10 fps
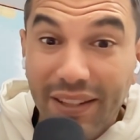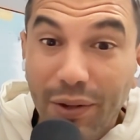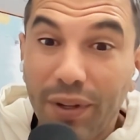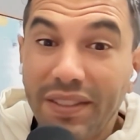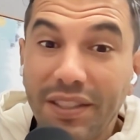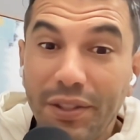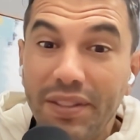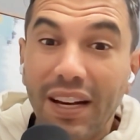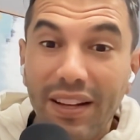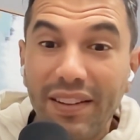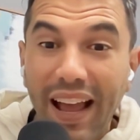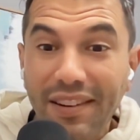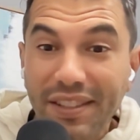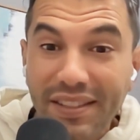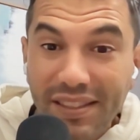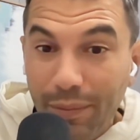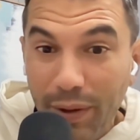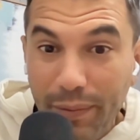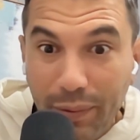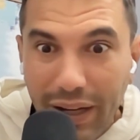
And according to new data, there's actually suburbs where